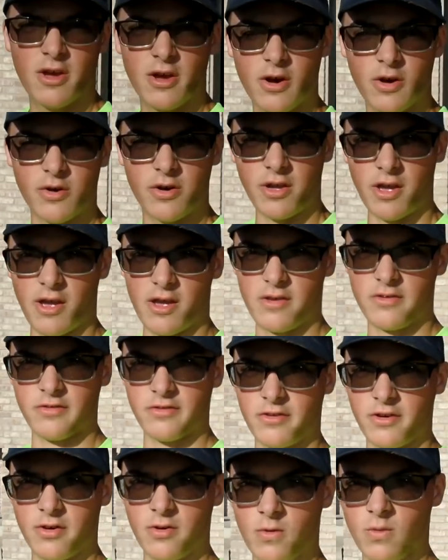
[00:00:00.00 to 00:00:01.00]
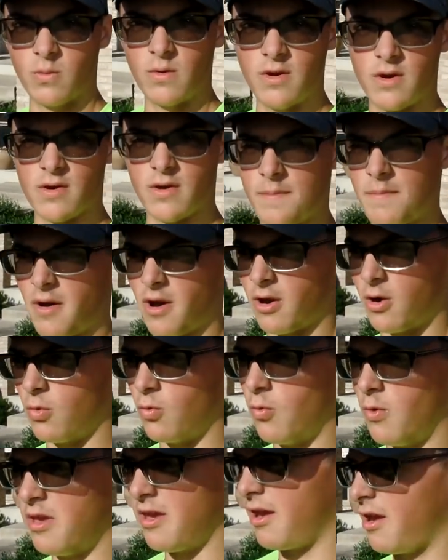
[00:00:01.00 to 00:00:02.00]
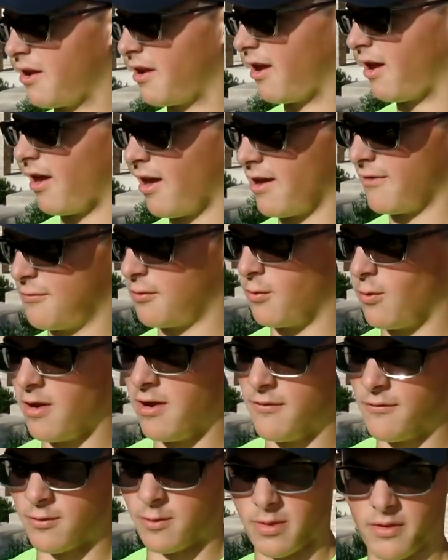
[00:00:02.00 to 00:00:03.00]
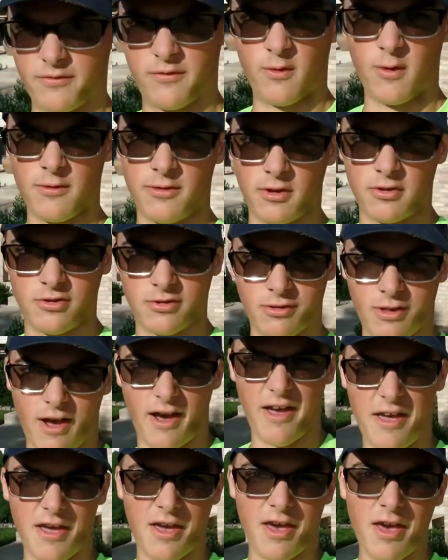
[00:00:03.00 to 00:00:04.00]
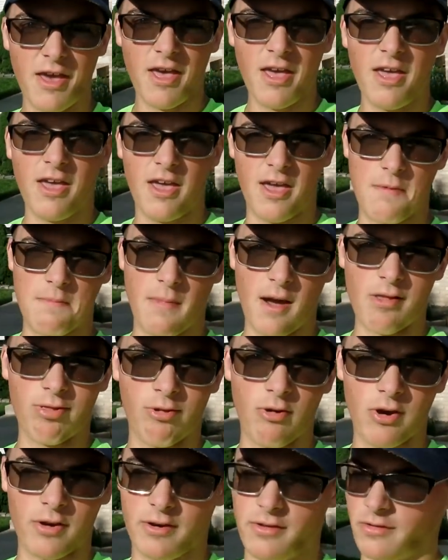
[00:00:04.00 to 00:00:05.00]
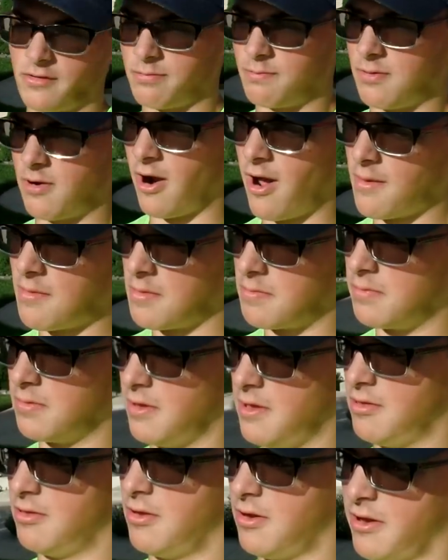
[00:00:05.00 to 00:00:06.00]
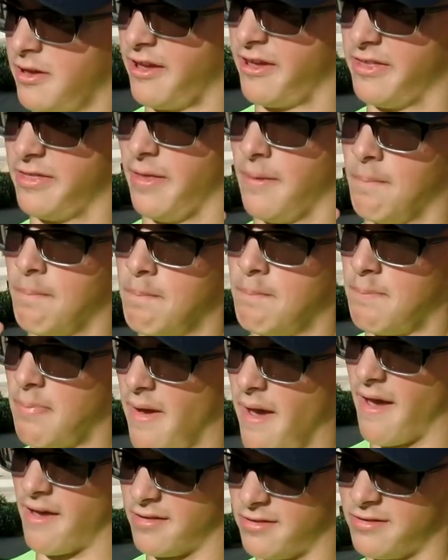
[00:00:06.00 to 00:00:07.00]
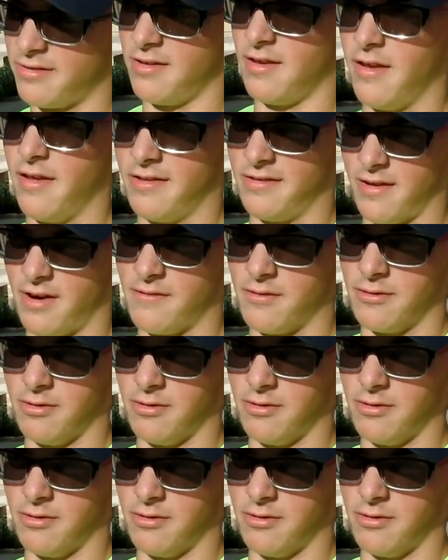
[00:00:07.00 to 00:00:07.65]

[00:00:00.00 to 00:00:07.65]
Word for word: Okay, so we're about a week and a half away from the 4th of July, and my lawn is probably looking the best it's ever